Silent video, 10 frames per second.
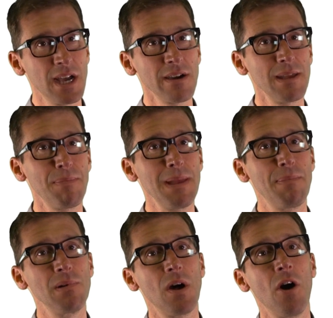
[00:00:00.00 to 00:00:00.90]
target
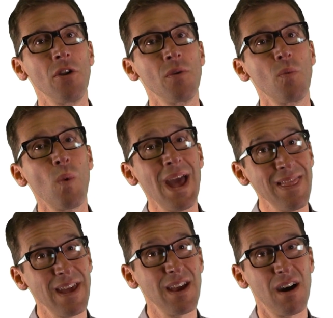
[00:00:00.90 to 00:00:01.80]
people on where
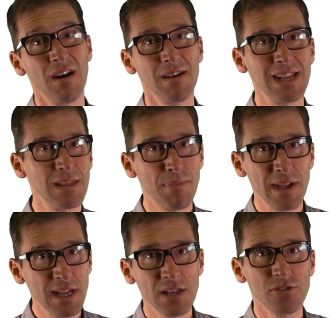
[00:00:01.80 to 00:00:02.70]
they are, either by
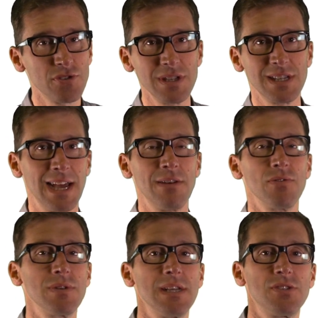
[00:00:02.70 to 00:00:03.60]
country, town,
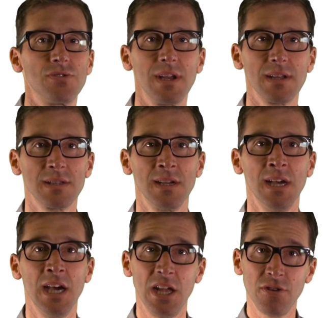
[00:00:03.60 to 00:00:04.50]
or district.
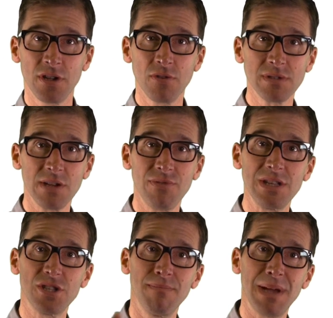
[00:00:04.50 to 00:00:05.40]
And you can also
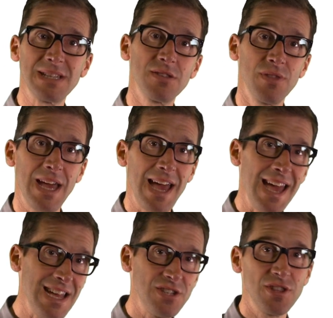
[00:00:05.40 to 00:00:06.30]
reach them based on their
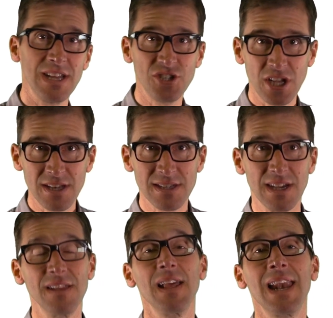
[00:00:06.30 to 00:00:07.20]
age and their
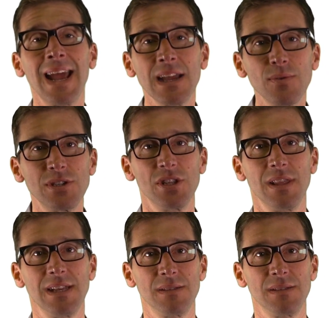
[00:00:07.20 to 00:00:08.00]
gender and the language that they